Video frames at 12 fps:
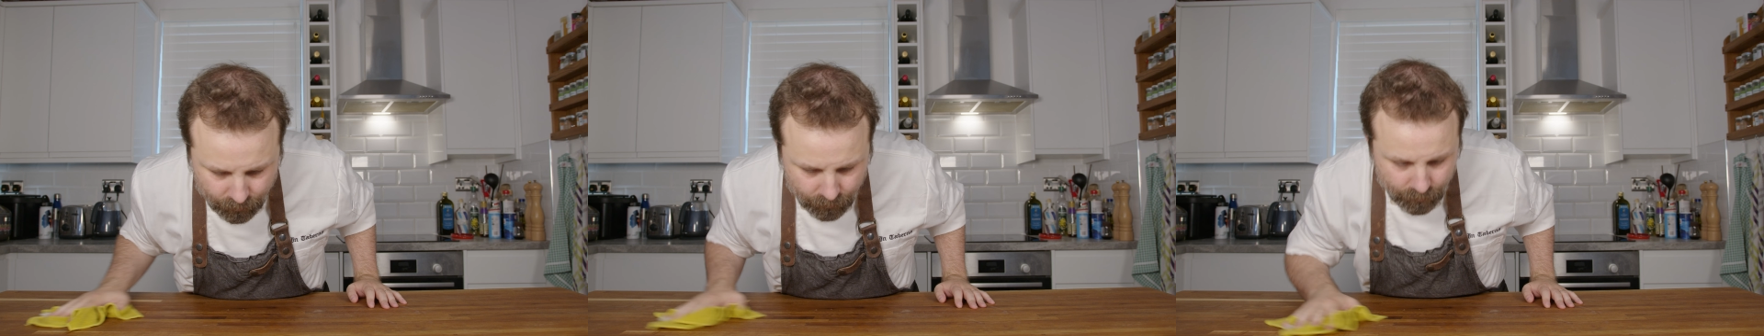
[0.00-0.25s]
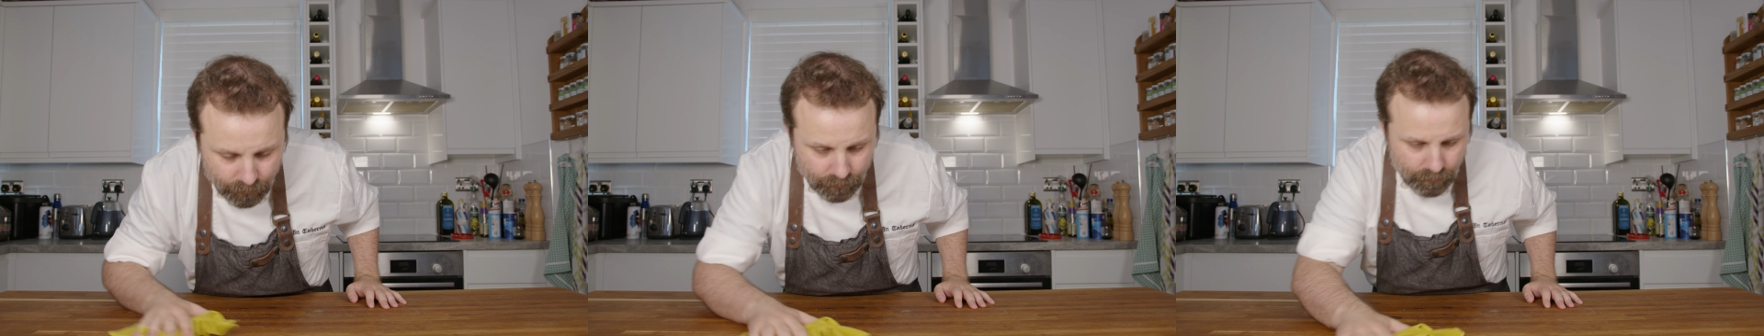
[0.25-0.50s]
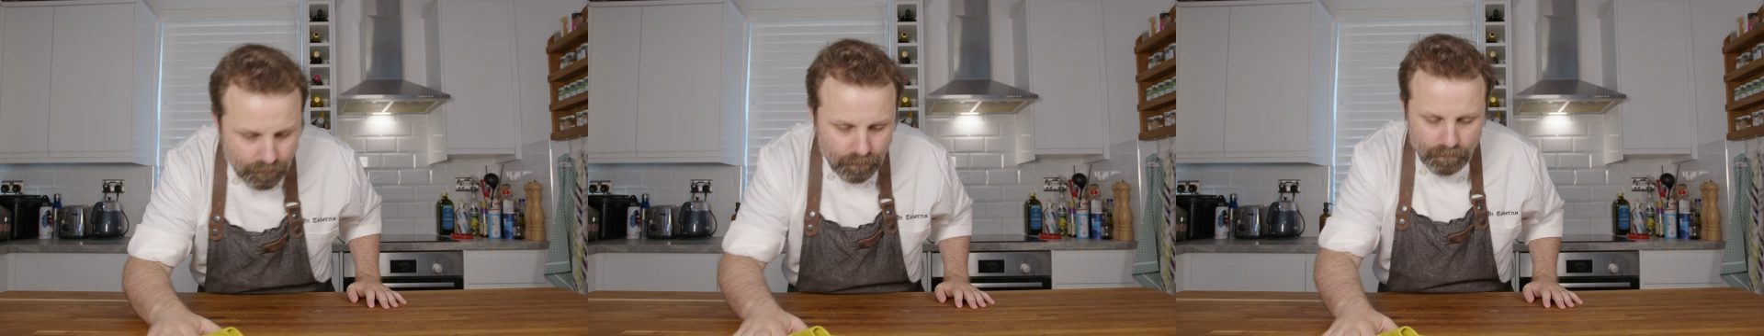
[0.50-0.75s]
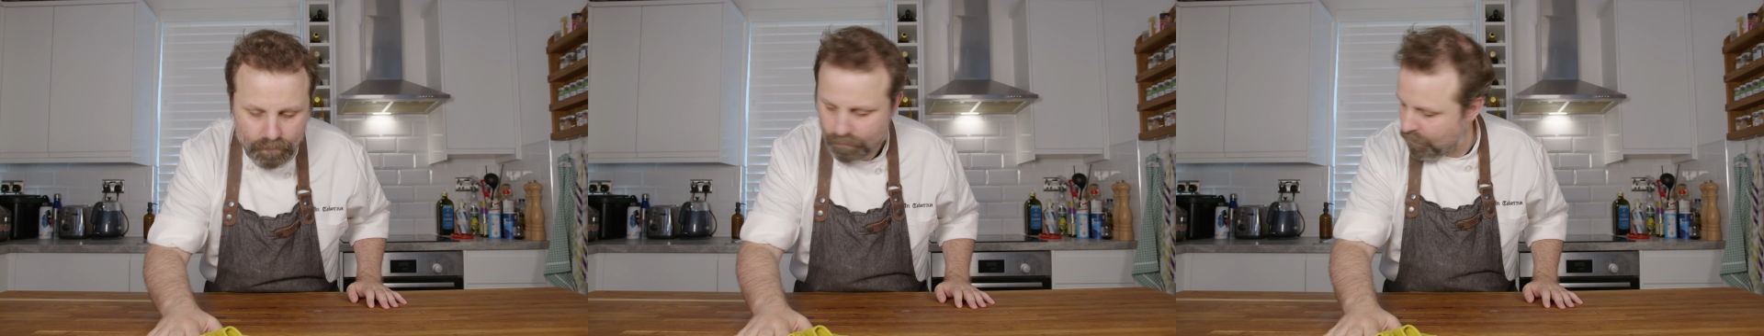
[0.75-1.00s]
don't know
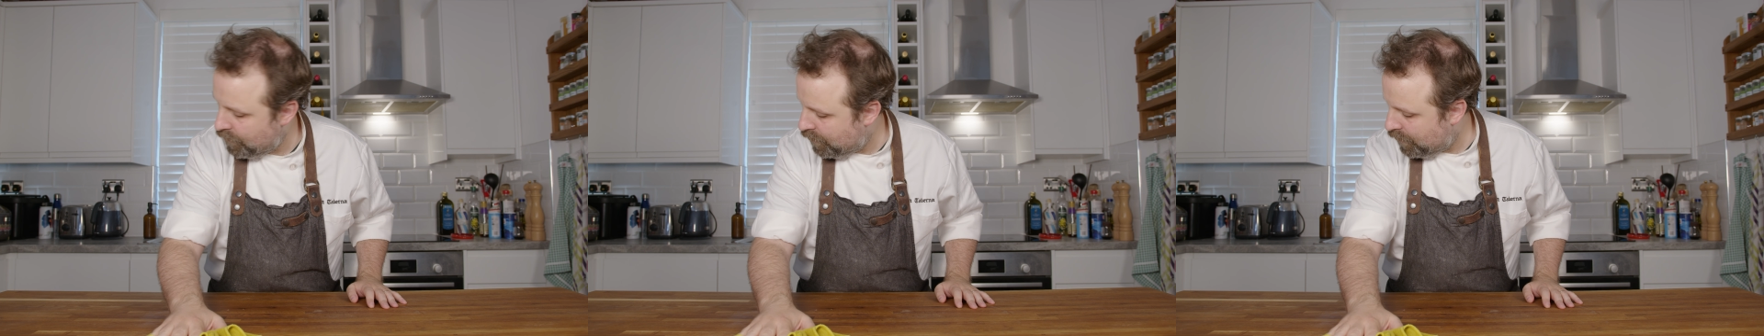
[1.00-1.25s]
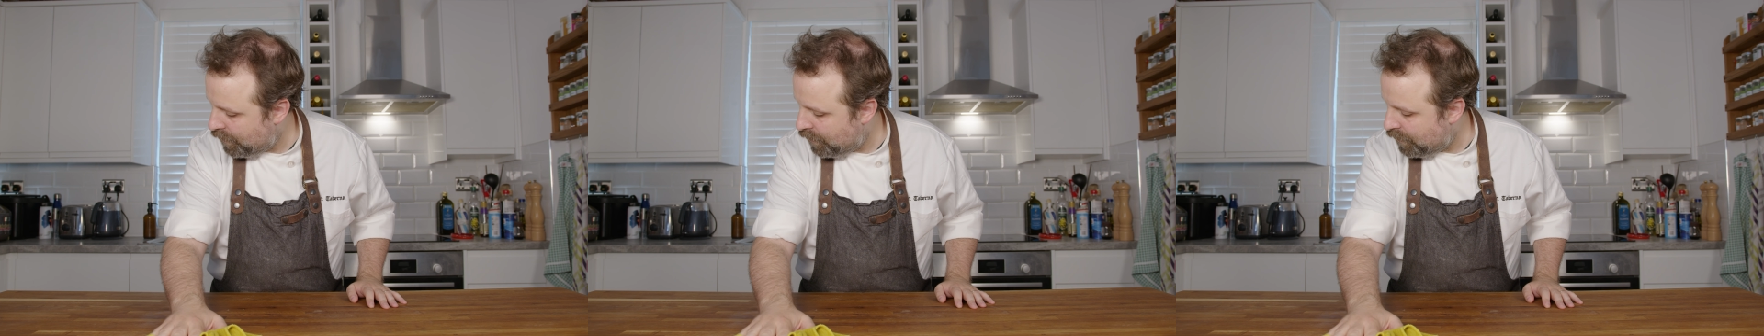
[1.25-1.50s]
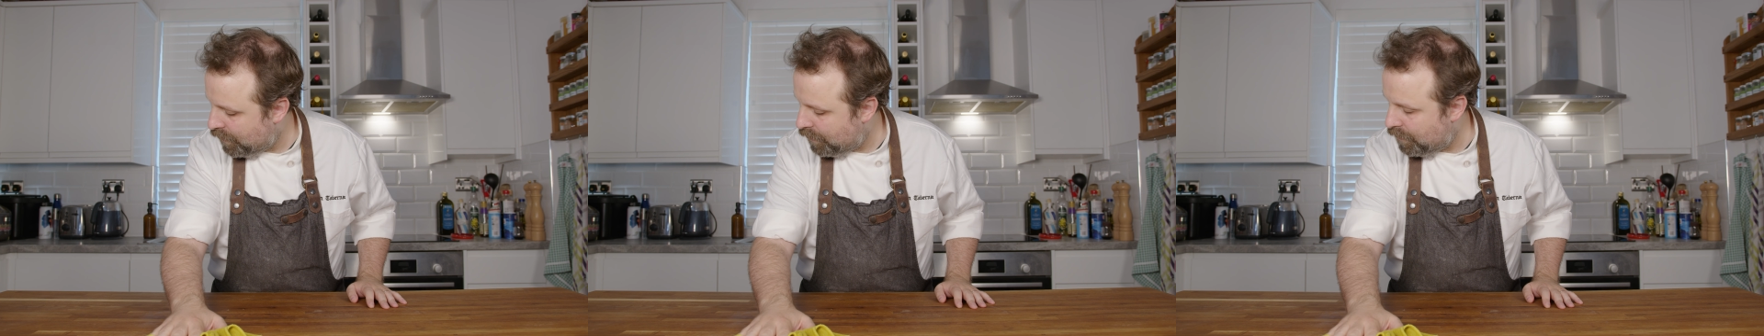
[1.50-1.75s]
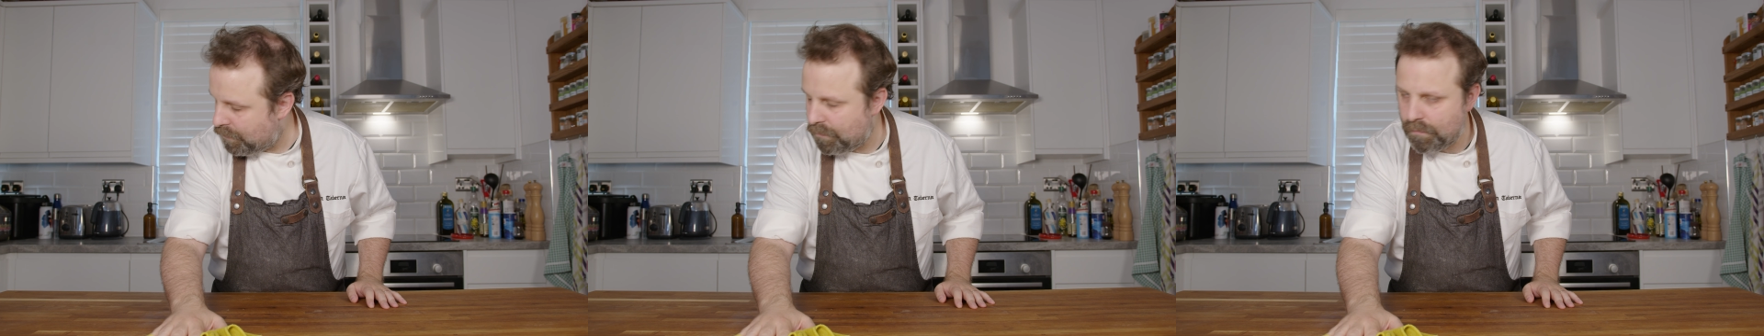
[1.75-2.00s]
exactly what
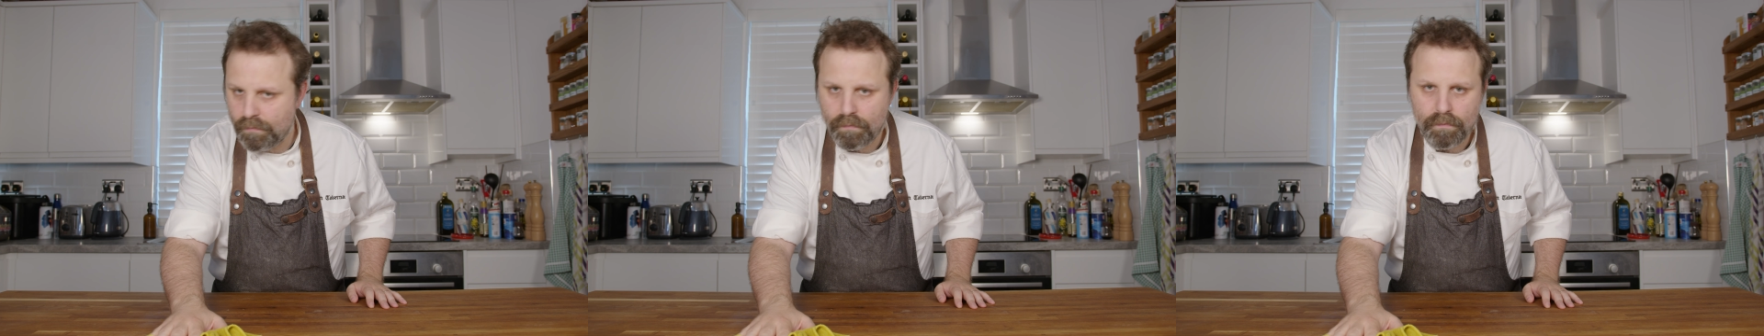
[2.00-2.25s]
happened. They